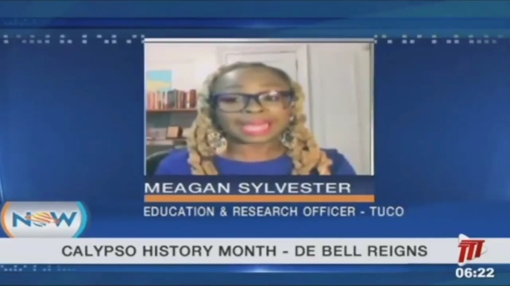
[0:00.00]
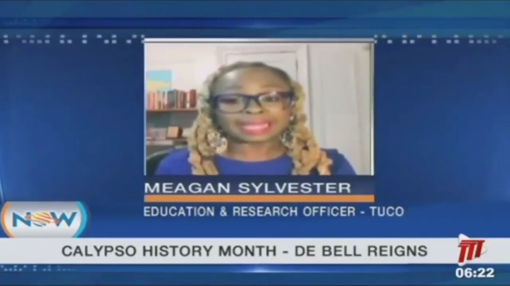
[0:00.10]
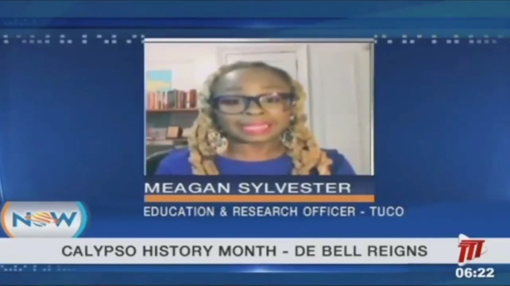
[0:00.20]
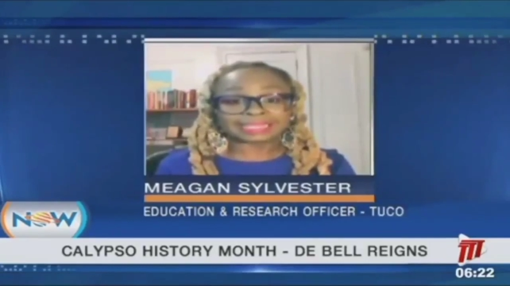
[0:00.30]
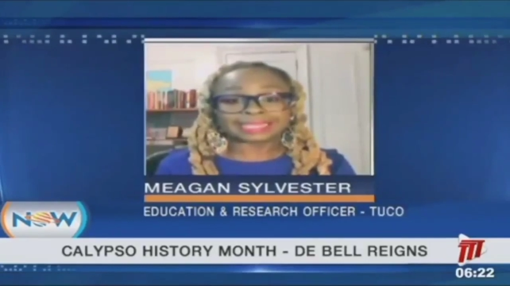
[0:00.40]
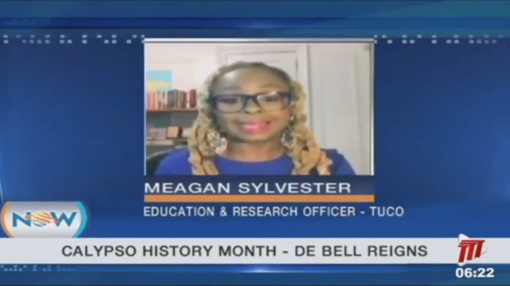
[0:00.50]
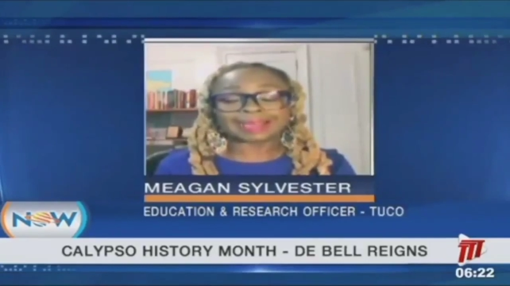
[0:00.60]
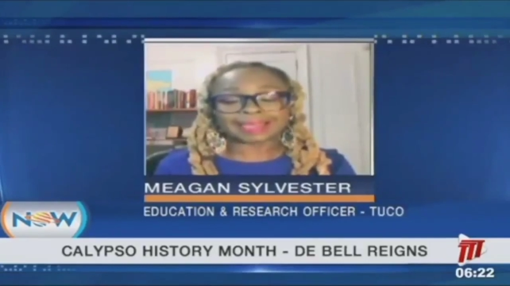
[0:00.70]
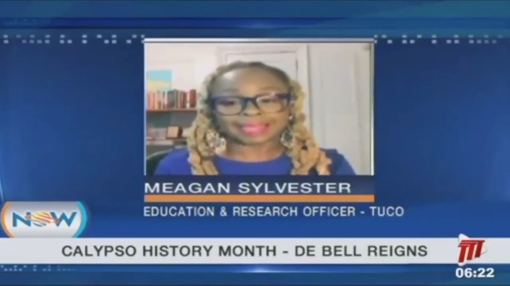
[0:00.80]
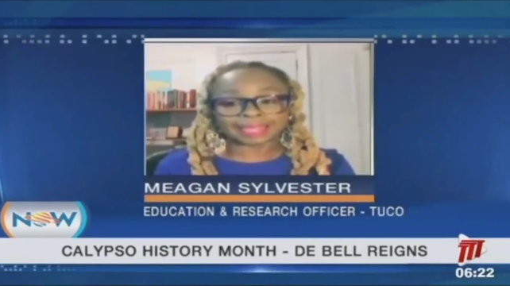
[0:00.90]
this year
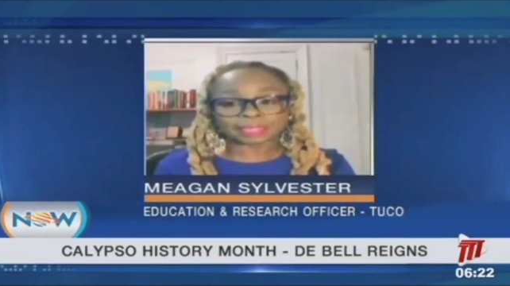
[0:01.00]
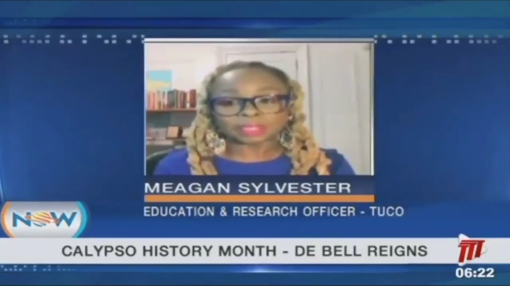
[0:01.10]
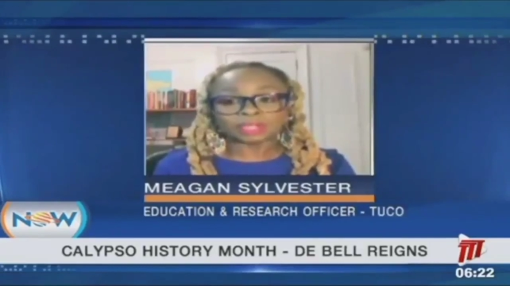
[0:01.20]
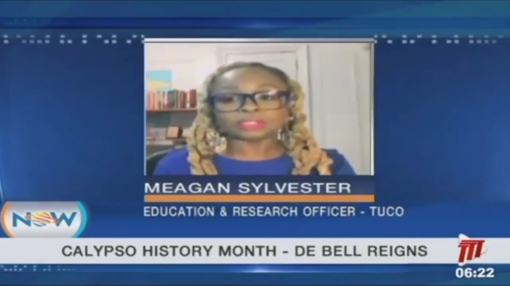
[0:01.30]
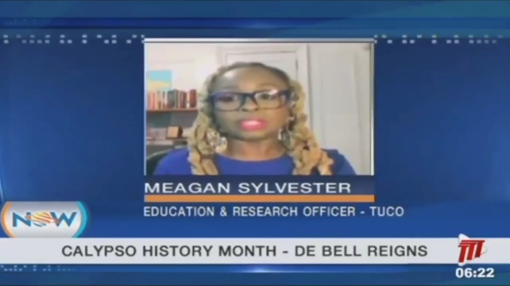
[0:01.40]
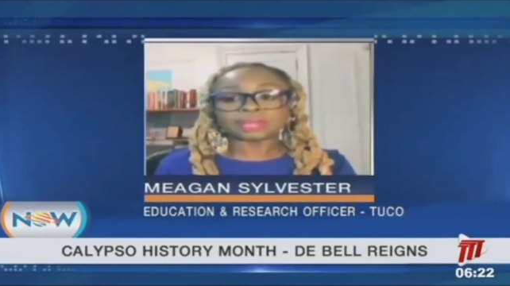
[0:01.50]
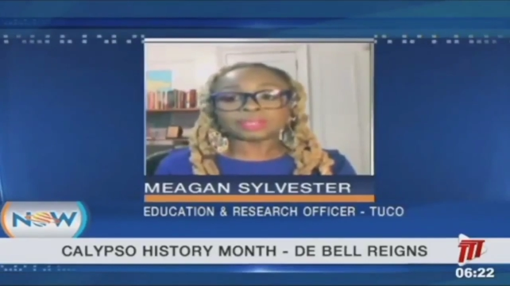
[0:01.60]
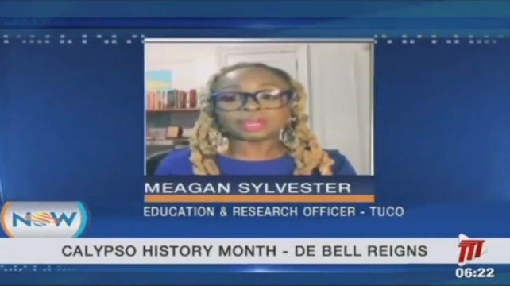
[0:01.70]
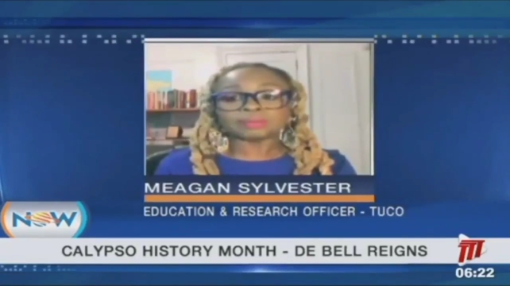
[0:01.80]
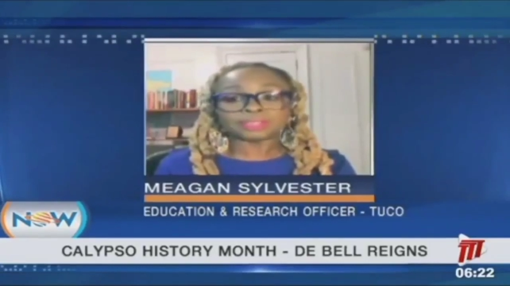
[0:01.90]
again. So that
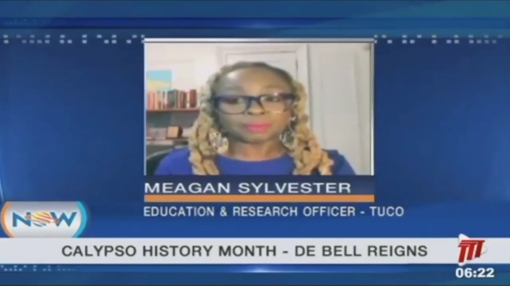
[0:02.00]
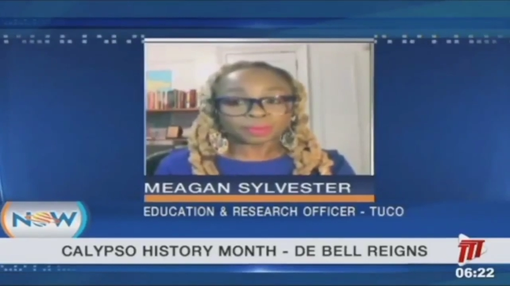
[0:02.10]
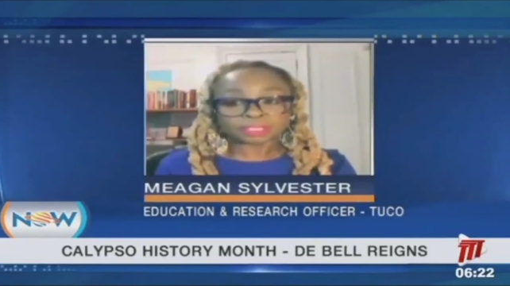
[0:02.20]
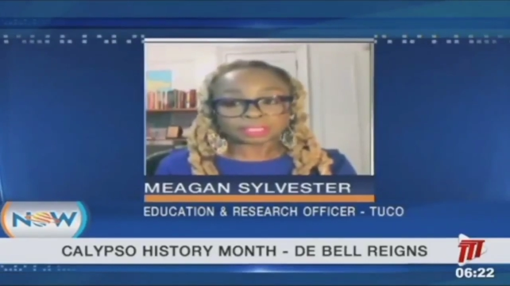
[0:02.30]
becomes important.